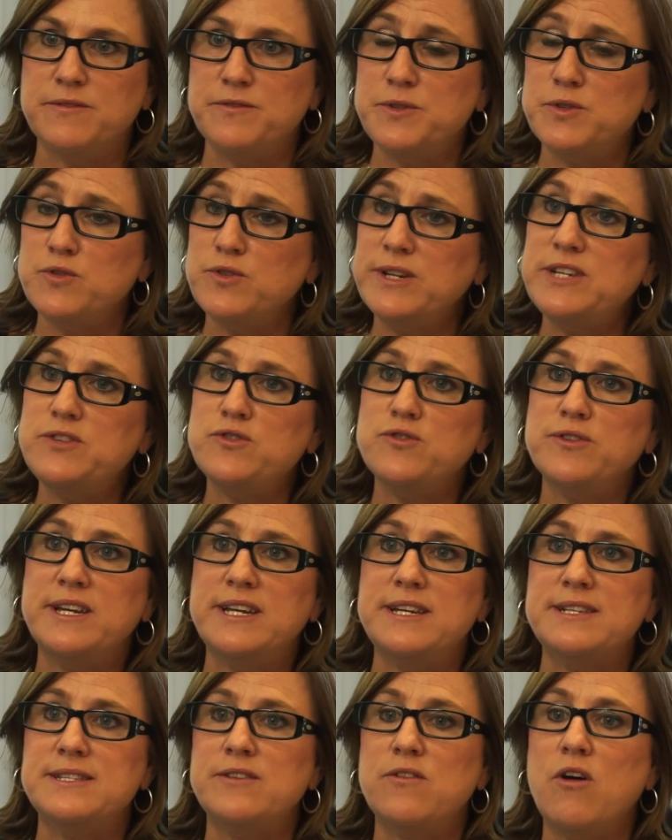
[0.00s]
of street
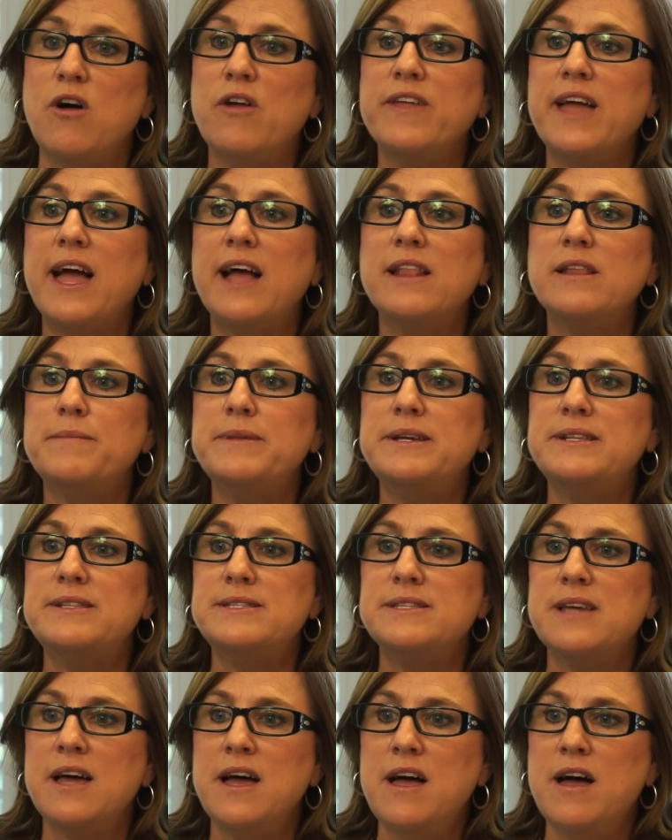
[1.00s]
trees, and all the
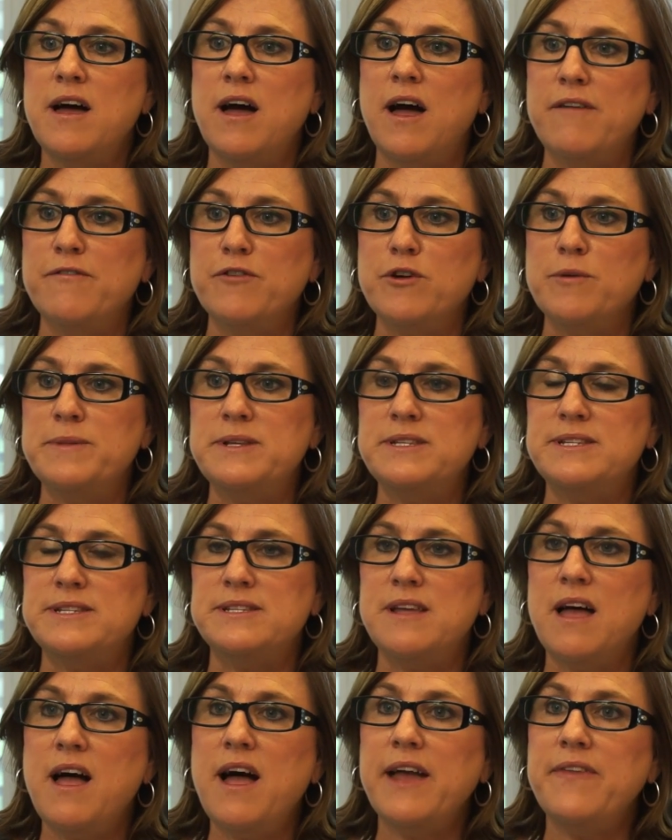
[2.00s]
elements of urban
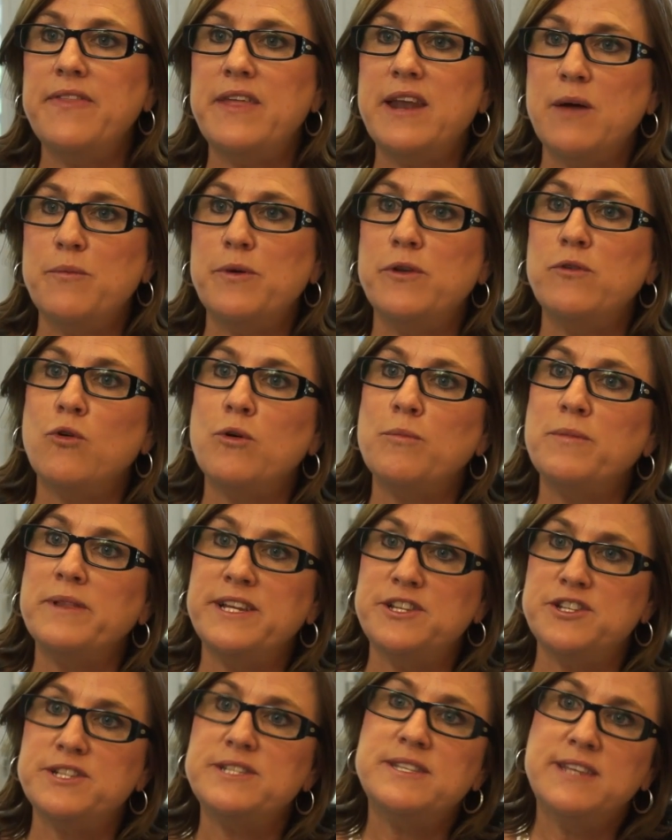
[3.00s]
design that I would
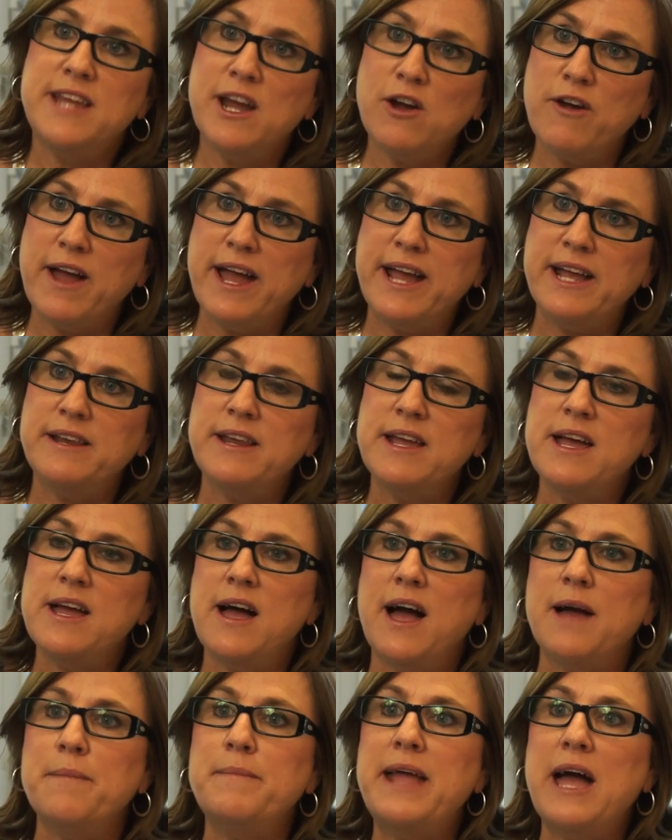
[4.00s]
normally just narrate.
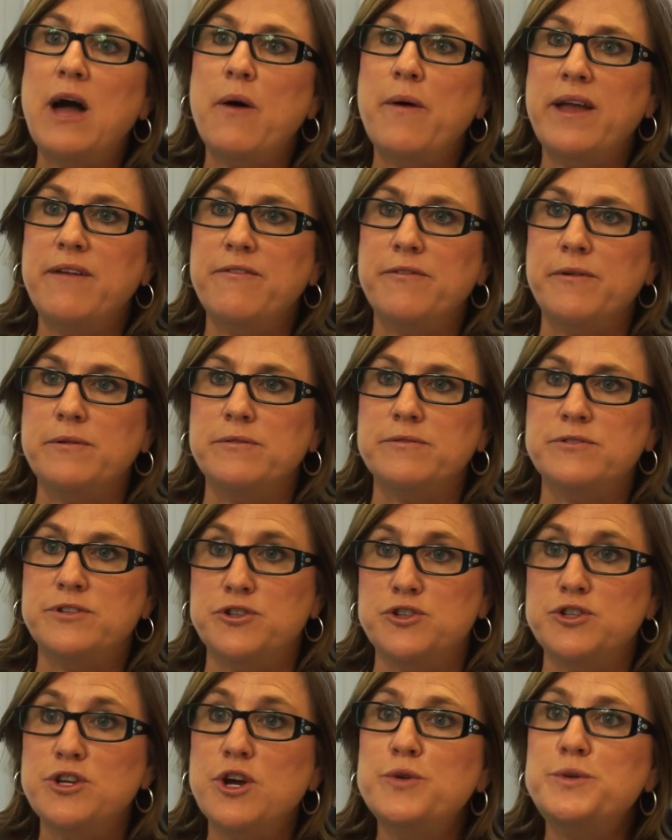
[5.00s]
I'm now able
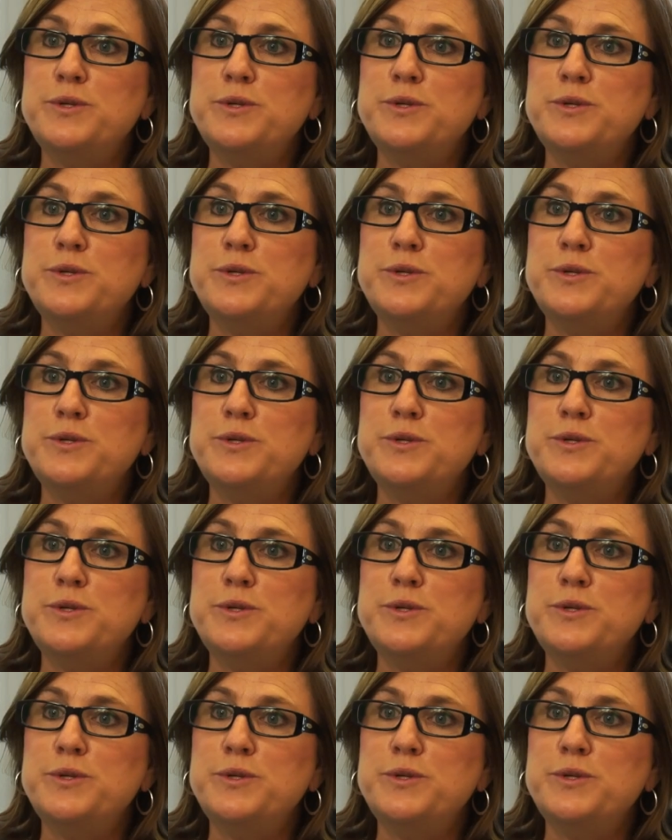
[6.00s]
to show